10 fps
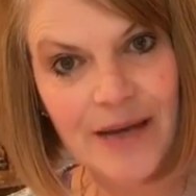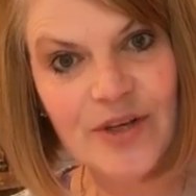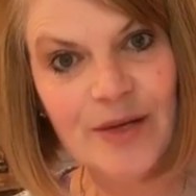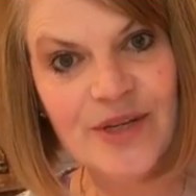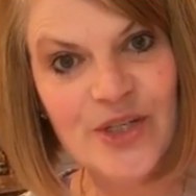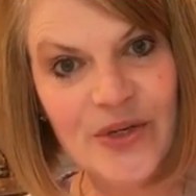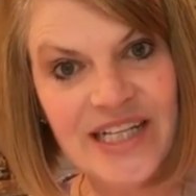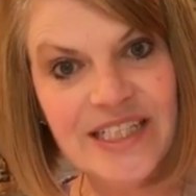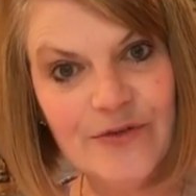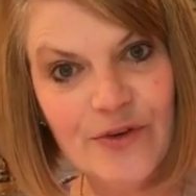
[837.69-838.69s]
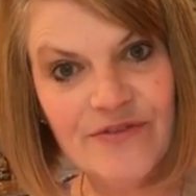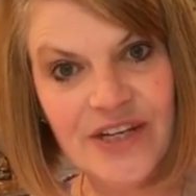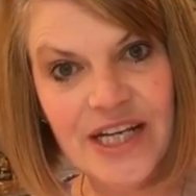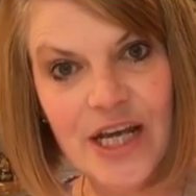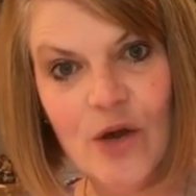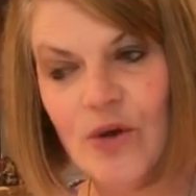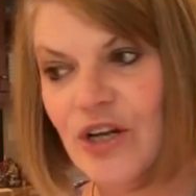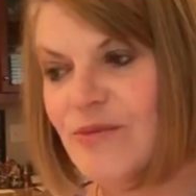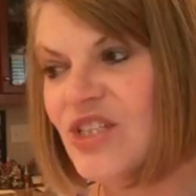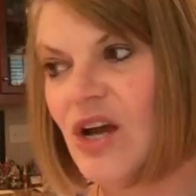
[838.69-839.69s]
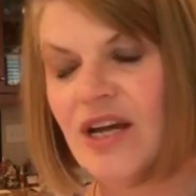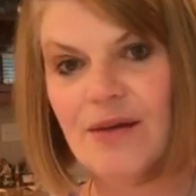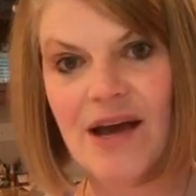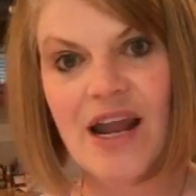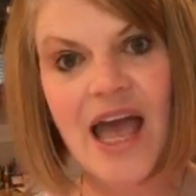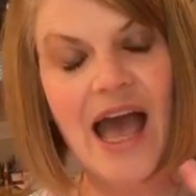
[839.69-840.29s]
I'm going to be doing a different video. We're going to be talking about